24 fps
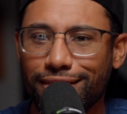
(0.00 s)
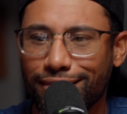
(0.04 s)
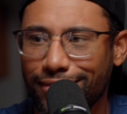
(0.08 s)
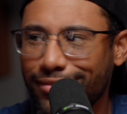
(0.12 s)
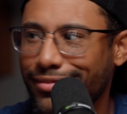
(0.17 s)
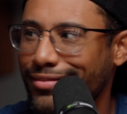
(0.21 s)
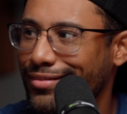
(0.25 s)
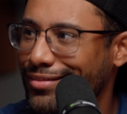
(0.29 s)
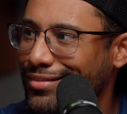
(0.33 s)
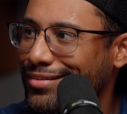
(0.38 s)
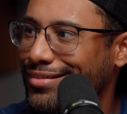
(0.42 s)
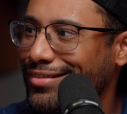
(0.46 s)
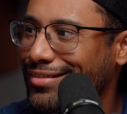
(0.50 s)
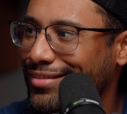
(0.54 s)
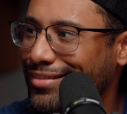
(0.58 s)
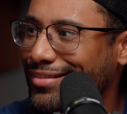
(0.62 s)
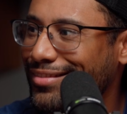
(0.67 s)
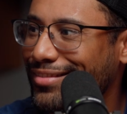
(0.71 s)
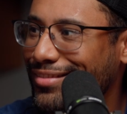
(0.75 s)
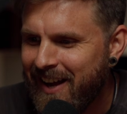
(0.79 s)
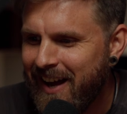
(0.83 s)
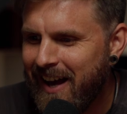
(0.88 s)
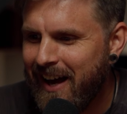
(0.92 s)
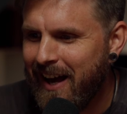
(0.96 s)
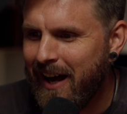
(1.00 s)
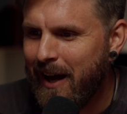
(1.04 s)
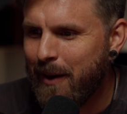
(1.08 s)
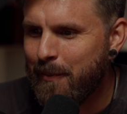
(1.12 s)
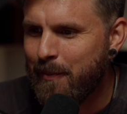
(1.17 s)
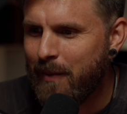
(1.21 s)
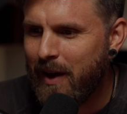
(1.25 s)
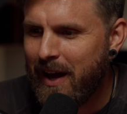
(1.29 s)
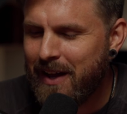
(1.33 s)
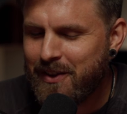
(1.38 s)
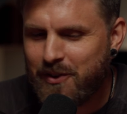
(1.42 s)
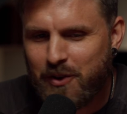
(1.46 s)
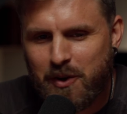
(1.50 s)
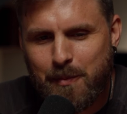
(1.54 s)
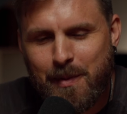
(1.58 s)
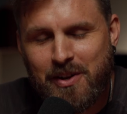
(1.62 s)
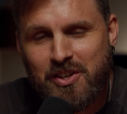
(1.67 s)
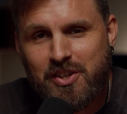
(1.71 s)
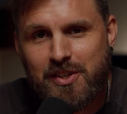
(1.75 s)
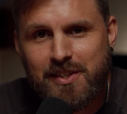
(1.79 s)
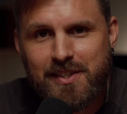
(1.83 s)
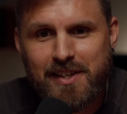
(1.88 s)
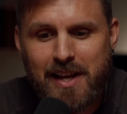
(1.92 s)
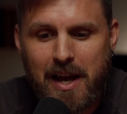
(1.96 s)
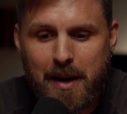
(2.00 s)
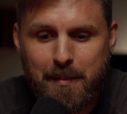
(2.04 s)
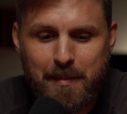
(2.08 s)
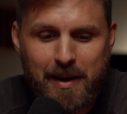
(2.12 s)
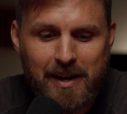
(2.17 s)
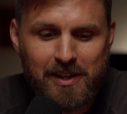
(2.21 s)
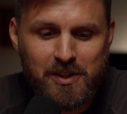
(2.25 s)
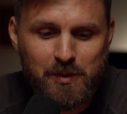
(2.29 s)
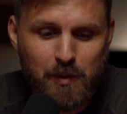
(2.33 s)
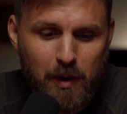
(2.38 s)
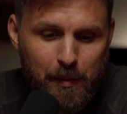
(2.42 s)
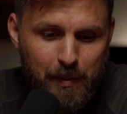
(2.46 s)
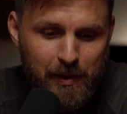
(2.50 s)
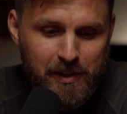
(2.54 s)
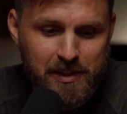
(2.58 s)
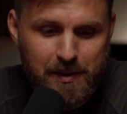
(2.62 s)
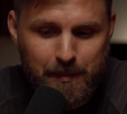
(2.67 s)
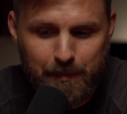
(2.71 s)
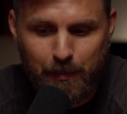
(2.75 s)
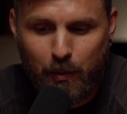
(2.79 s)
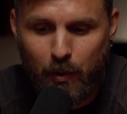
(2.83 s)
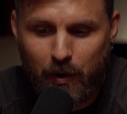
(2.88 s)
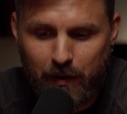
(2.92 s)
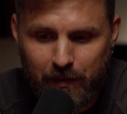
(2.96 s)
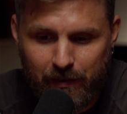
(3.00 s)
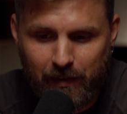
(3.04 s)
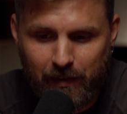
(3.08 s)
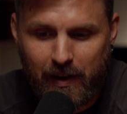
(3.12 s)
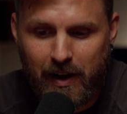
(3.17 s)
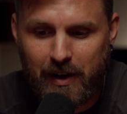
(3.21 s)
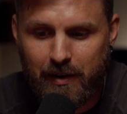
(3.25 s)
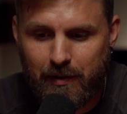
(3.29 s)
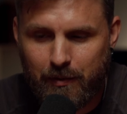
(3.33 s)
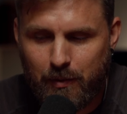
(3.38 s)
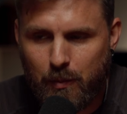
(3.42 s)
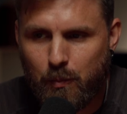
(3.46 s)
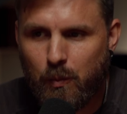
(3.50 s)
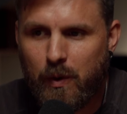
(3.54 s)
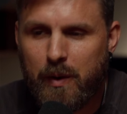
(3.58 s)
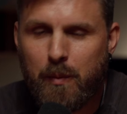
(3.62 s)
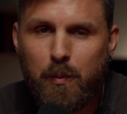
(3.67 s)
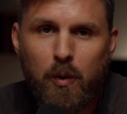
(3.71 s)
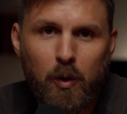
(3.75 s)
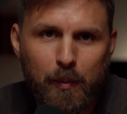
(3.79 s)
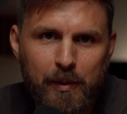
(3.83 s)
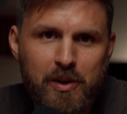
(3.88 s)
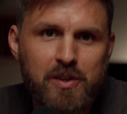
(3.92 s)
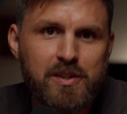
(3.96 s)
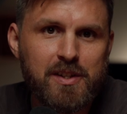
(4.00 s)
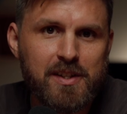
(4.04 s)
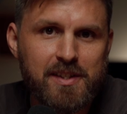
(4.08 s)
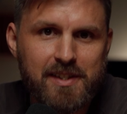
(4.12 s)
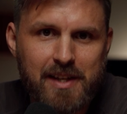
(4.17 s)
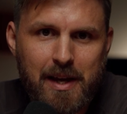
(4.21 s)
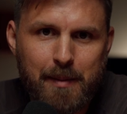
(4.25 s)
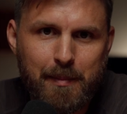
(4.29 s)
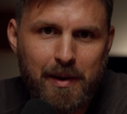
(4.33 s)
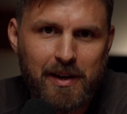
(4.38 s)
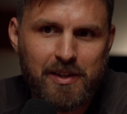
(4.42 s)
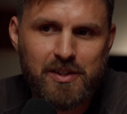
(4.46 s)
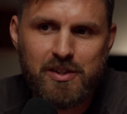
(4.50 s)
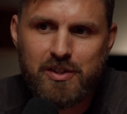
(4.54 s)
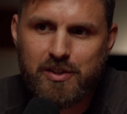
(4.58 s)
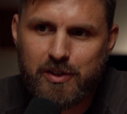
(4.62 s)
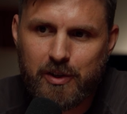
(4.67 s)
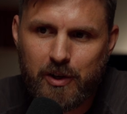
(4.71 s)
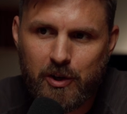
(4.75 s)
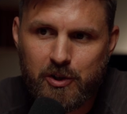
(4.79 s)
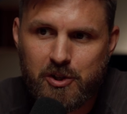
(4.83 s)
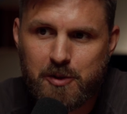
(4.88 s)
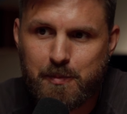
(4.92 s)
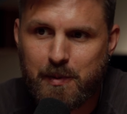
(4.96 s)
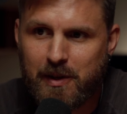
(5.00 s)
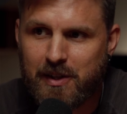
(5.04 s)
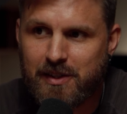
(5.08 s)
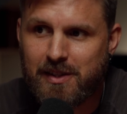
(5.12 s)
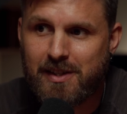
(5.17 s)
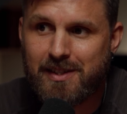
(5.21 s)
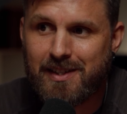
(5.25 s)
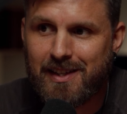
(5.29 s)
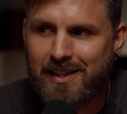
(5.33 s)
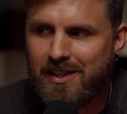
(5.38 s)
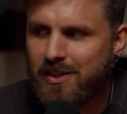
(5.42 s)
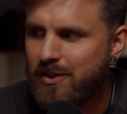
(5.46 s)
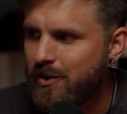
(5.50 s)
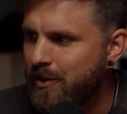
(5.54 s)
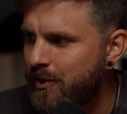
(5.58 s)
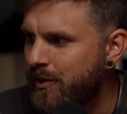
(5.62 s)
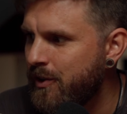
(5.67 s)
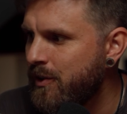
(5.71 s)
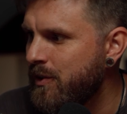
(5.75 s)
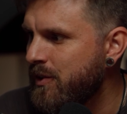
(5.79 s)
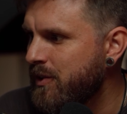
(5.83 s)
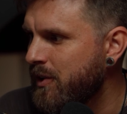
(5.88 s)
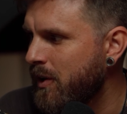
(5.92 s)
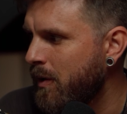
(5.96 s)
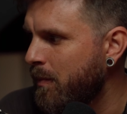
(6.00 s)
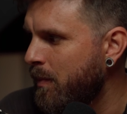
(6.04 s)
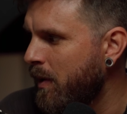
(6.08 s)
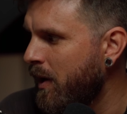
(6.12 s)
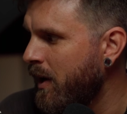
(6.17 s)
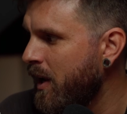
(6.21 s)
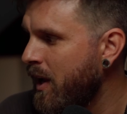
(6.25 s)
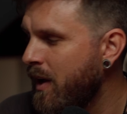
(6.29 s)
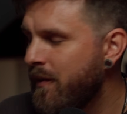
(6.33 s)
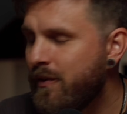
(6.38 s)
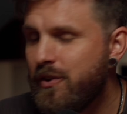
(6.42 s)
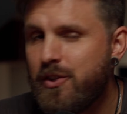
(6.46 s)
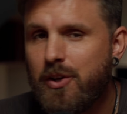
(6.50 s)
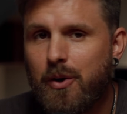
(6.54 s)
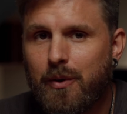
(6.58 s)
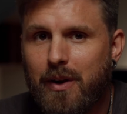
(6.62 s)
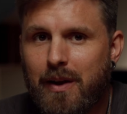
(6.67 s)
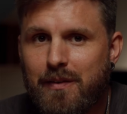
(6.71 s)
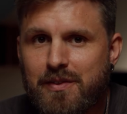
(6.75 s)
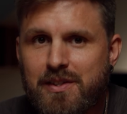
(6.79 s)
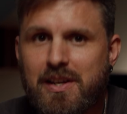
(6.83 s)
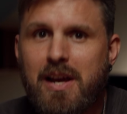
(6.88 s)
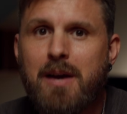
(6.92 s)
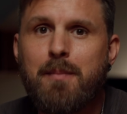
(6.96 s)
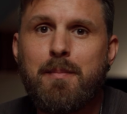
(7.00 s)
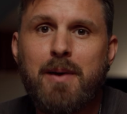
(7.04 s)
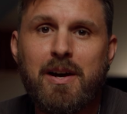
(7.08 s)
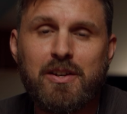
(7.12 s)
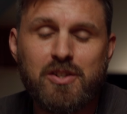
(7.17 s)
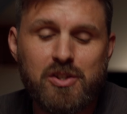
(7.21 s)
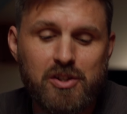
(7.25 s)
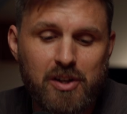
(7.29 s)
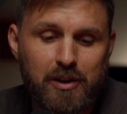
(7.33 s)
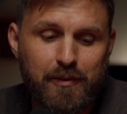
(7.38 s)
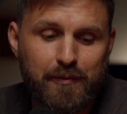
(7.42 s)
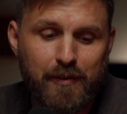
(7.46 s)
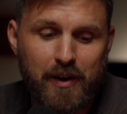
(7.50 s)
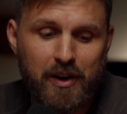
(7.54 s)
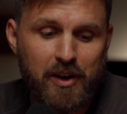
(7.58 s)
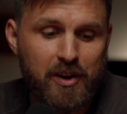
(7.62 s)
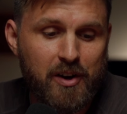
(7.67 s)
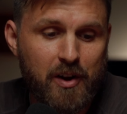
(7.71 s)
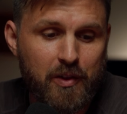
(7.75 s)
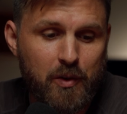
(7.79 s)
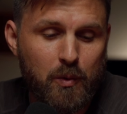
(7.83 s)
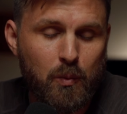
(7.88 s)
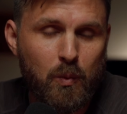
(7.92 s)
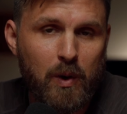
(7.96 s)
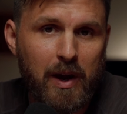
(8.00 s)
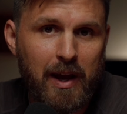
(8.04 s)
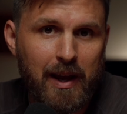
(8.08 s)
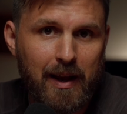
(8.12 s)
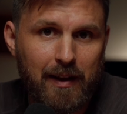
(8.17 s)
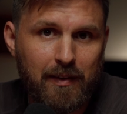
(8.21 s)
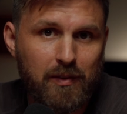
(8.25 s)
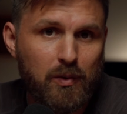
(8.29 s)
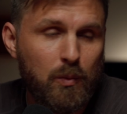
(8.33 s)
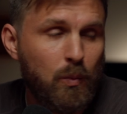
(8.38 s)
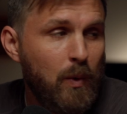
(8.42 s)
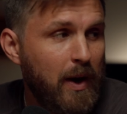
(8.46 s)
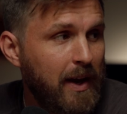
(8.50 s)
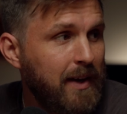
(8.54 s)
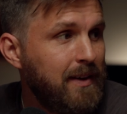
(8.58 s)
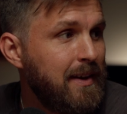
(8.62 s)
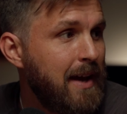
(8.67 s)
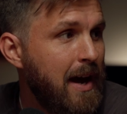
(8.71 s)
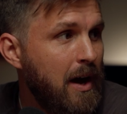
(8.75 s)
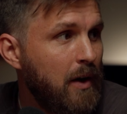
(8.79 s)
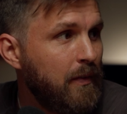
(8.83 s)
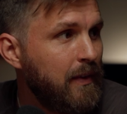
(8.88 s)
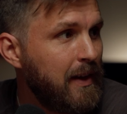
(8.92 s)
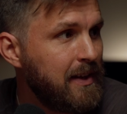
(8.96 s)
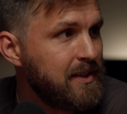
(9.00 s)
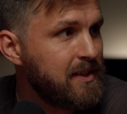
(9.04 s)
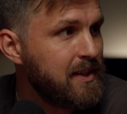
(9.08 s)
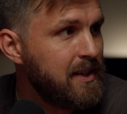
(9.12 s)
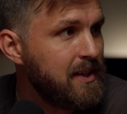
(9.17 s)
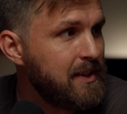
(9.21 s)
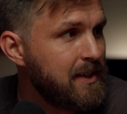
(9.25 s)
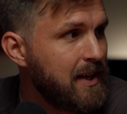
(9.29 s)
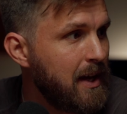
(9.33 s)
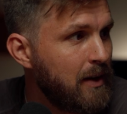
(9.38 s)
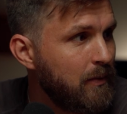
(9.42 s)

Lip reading: You should have a light. Antonio mentioned sandbags as well, but it's important to kind of, we will be using sandbags this year just because it's easier to do so. But if you don't have sandbags, you just got to find another way to weight down that C-stand.